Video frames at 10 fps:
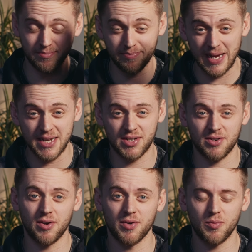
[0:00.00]
based
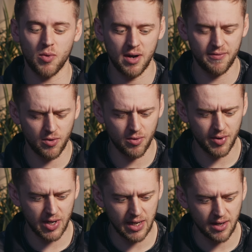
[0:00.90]
on what I've
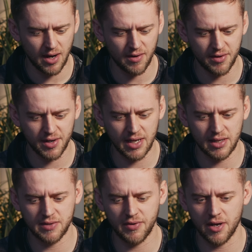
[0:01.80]
already covered in
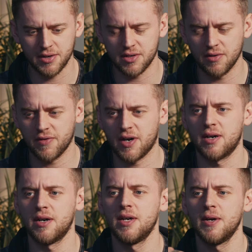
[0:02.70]
this video so far.